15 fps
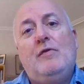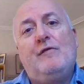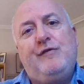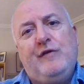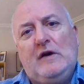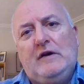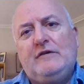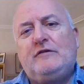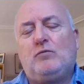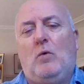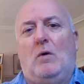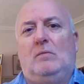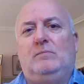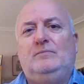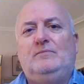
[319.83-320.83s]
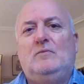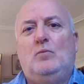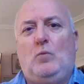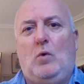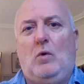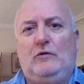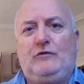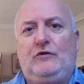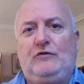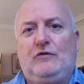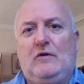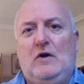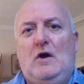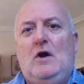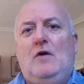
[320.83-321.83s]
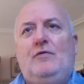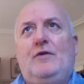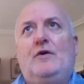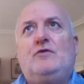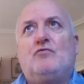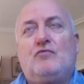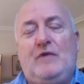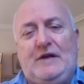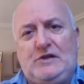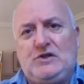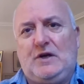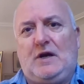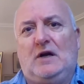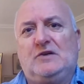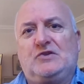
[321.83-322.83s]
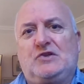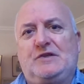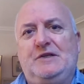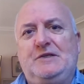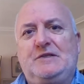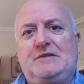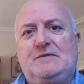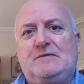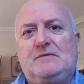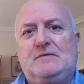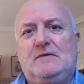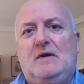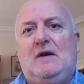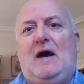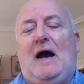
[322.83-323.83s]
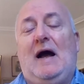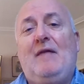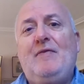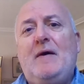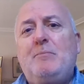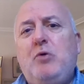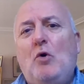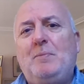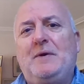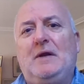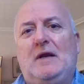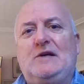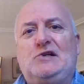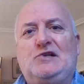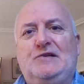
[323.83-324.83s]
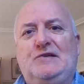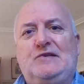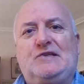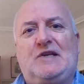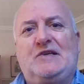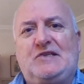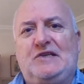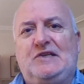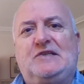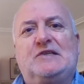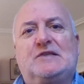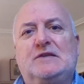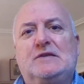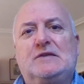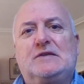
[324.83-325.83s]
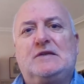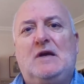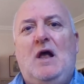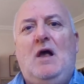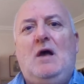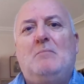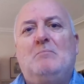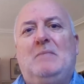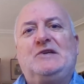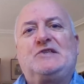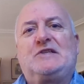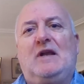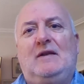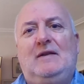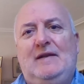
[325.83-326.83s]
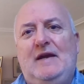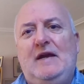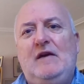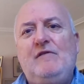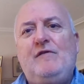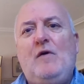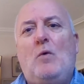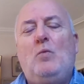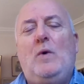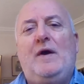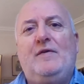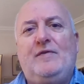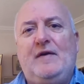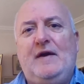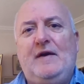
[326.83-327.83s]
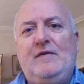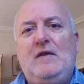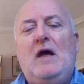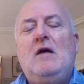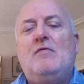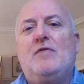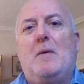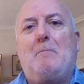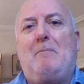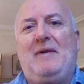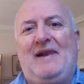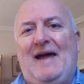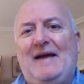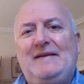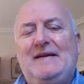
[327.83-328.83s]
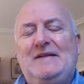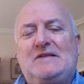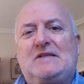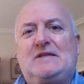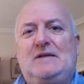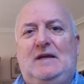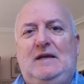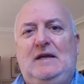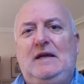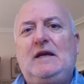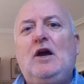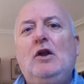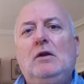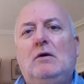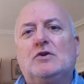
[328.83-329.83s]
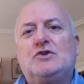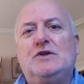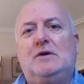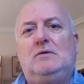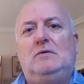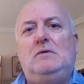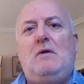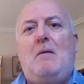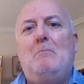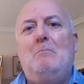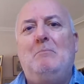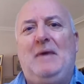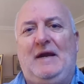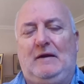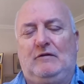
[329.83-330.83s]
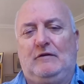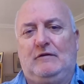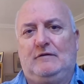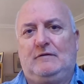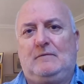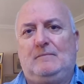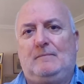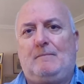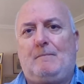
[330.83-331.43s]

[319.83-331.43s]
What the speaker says: The first one was that richer countries and their populations, their citizens, must live within the planet's ecological means.